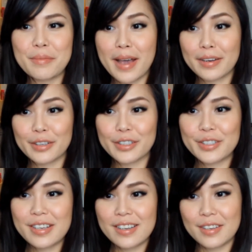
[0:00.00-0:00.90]

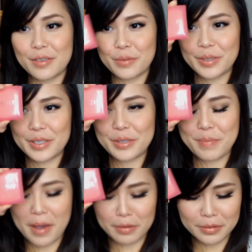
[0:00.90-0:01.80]
matters with this
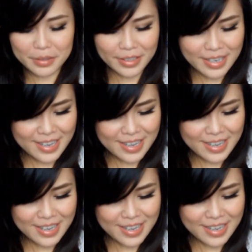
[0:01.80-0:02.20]
powder.